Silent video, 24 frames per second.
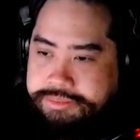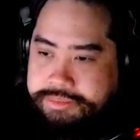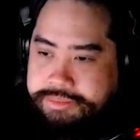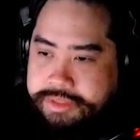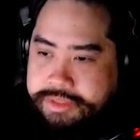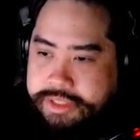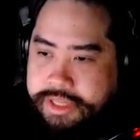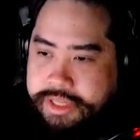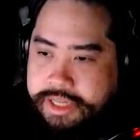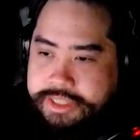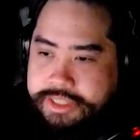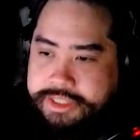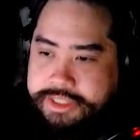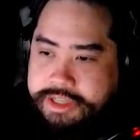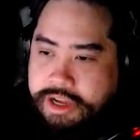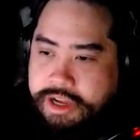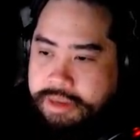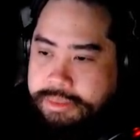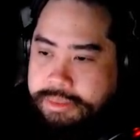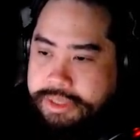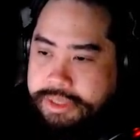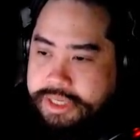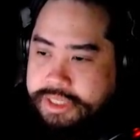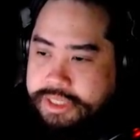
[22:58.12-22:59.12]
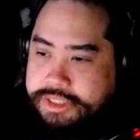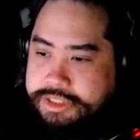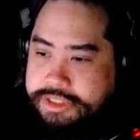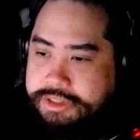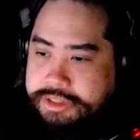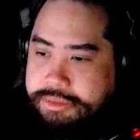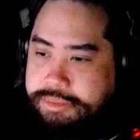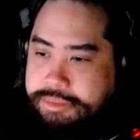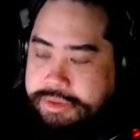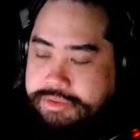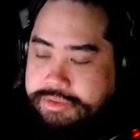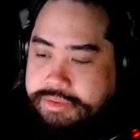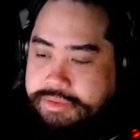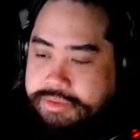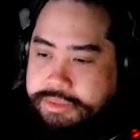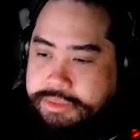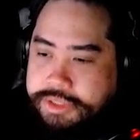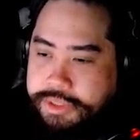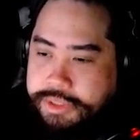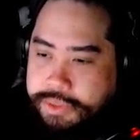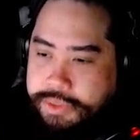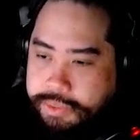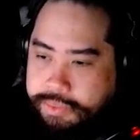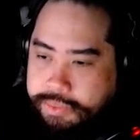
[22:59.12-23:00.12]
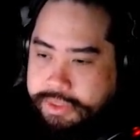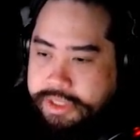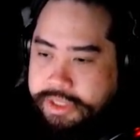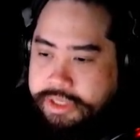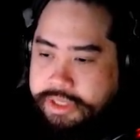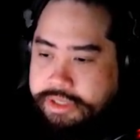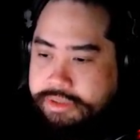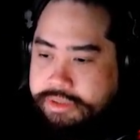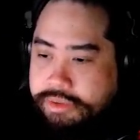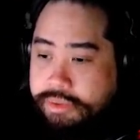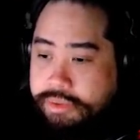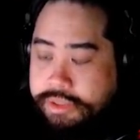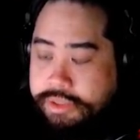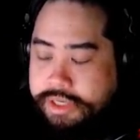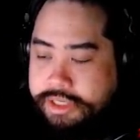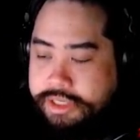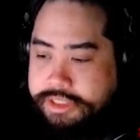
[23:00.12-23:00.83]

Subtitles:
Next comment is going to be from Tanoki, or next